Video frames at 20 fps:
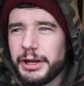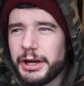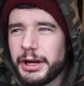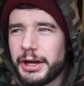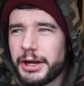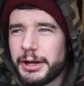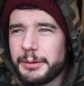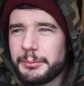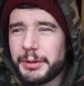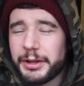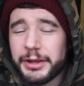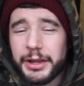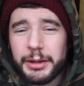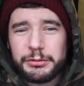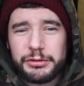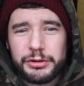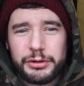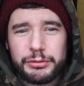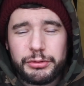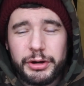and that
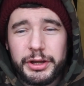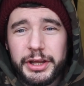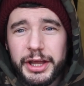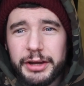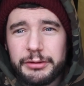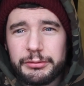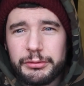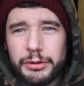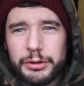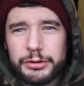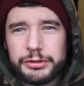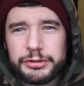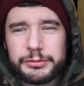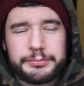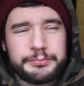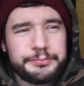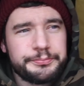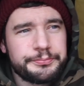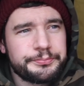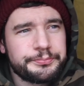was on the right hand rod.
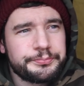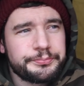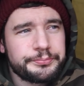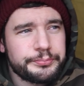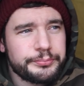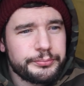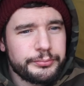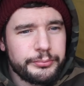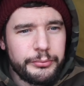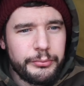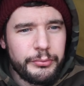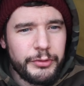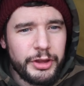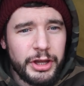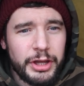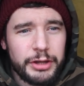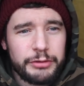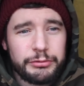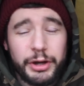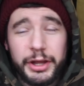
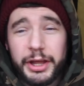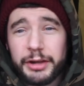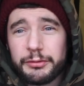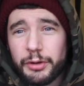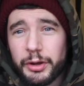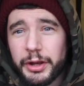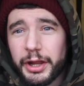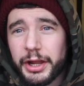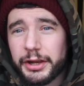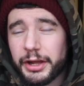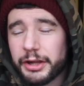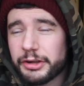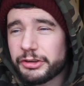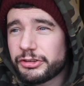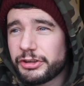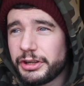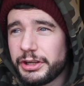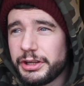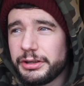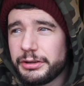The right hand rod had
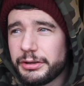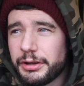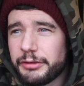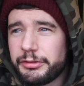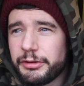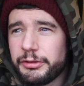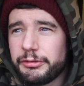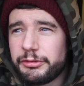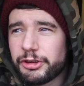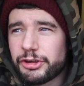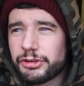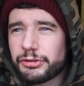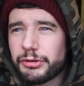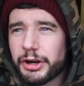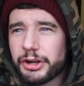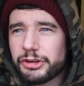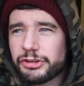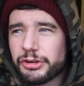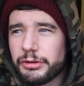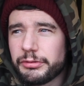actually a few fish
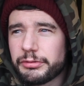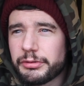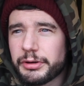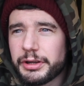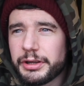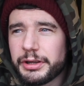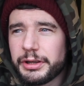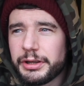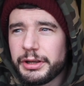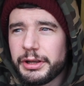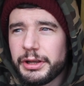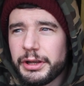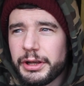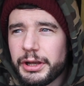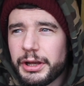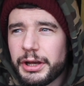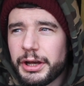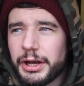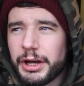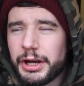crash over it,
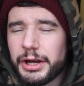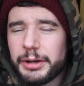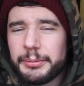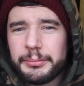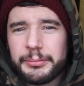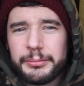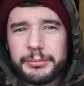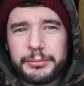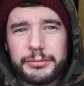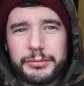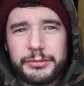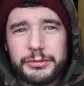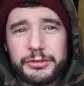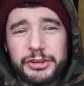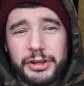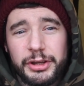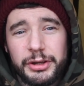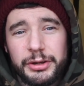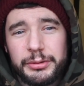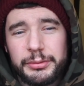
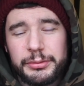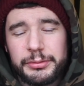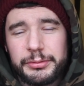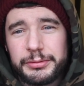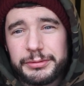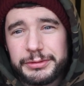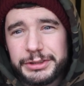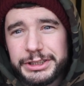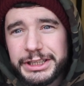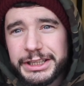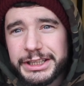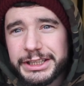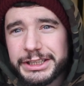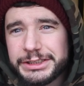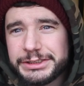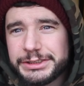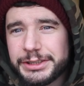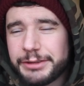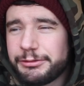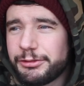so
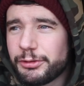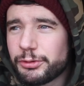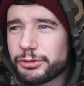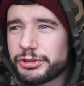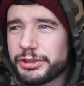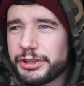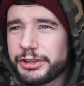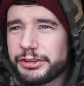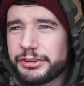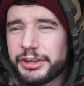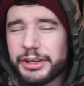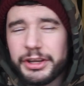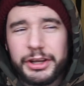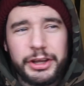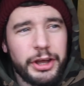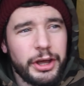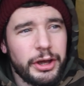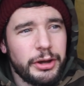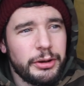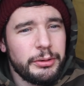yeah, unfortunately it didn't
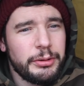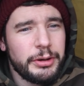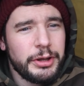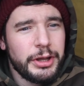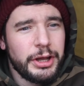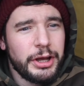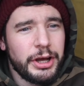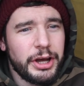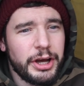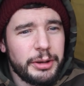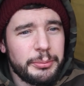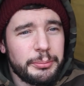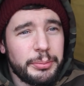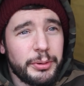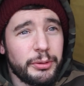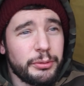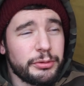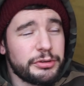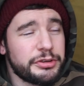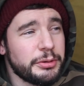go. But
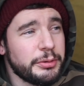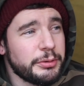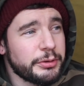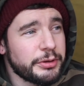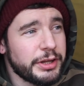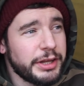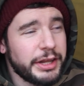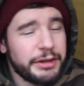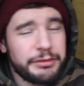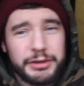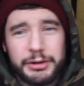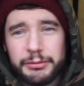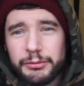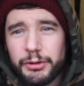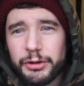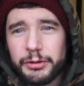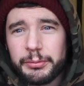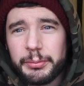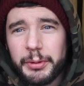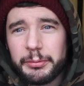also on the left hand
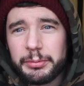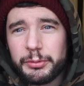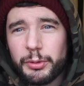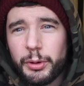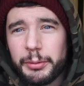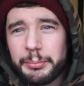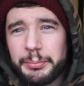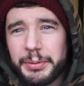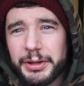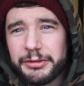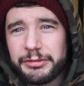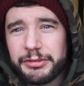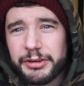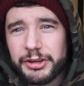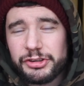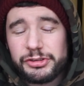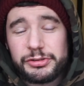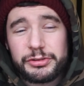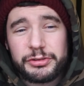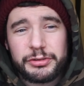rod, quite a big
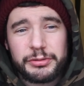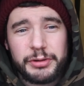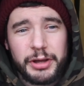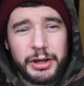fish,